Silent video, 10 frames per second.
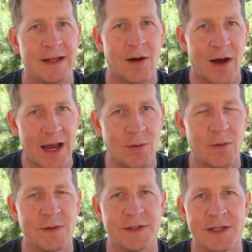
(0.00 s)
Now I
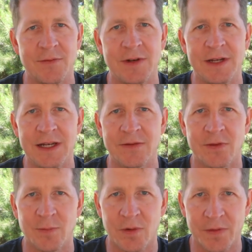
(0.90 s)
went with the 7D
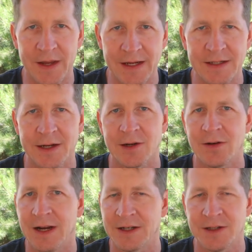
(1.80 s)
for both the
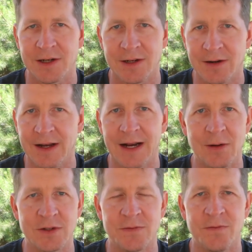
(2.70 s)
interior and exterior, and
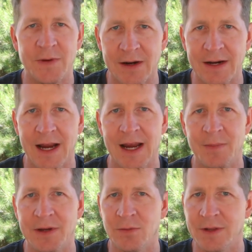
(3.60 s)
I was very
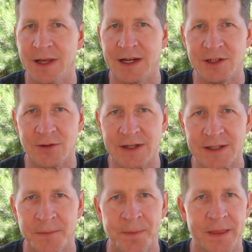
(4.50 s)
happy with that choice.